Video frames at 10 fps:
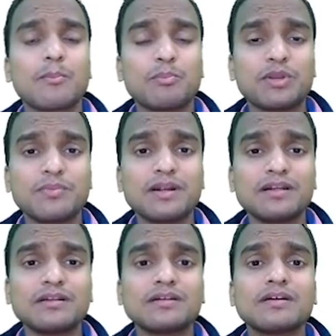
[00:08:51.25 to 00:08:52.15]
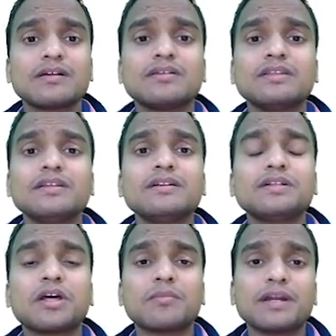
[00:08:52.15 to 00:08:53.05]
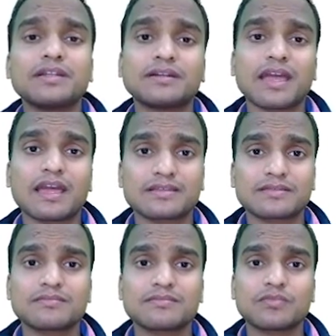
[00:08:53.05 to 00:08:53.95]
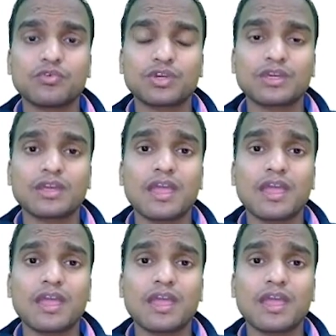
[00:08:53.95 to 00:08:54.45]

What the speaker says: prevent the termite attacks, okay,